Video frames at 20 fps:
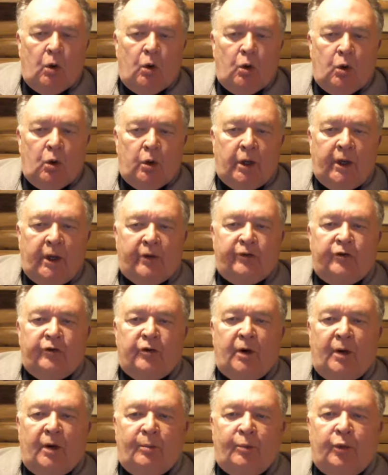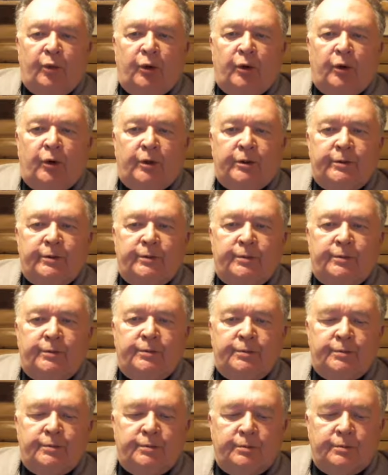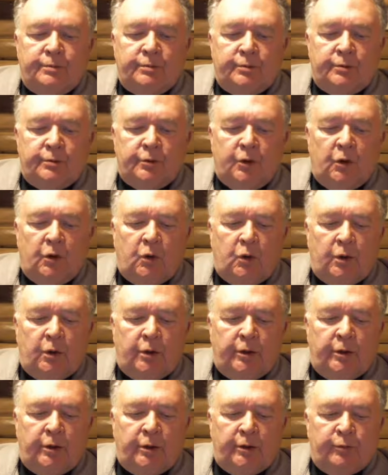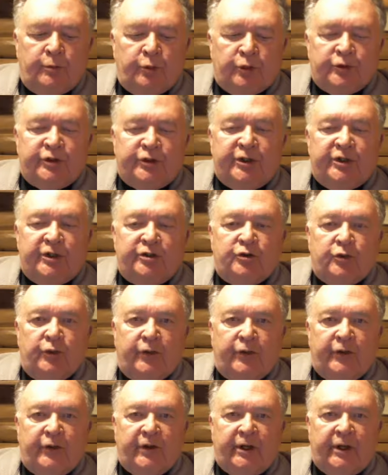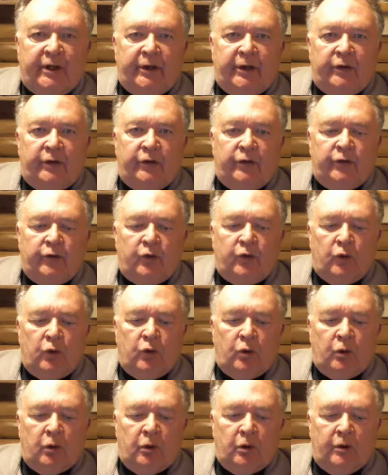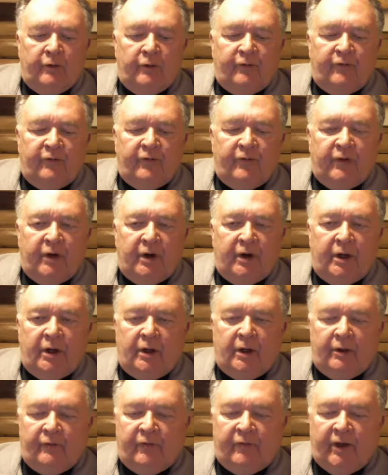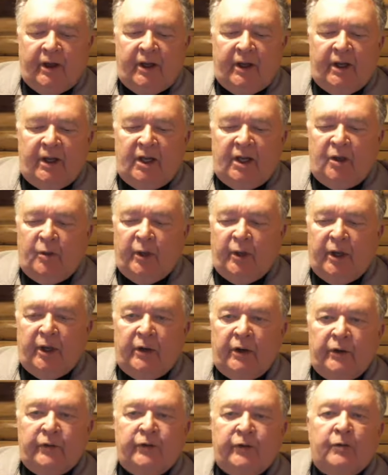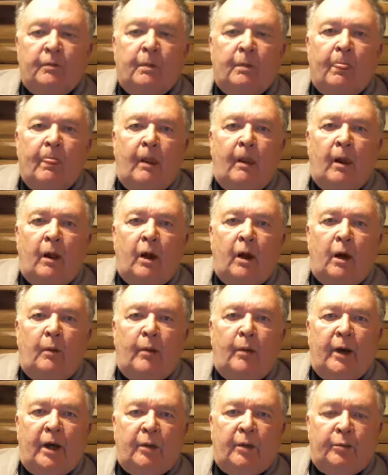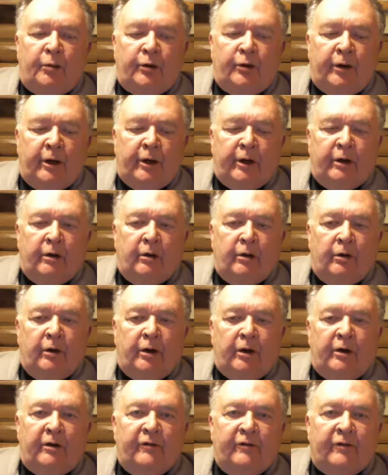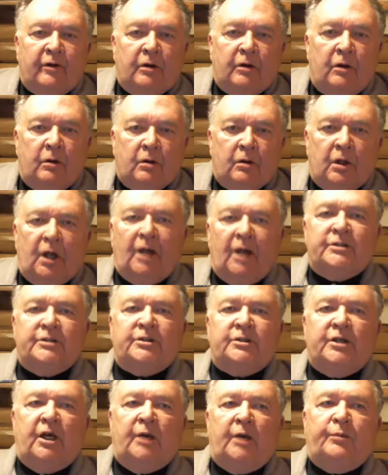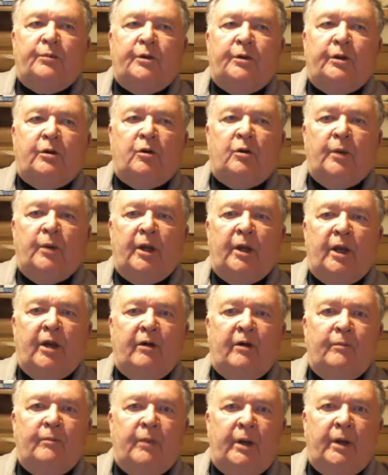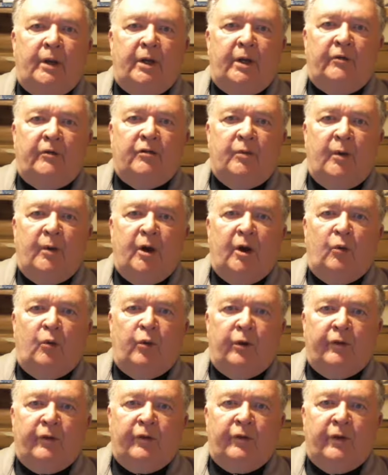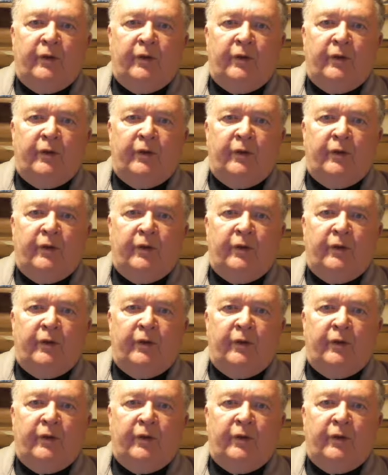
catch you up on procedural things, or if I get emails about a particularly difficult concept that you may need some help with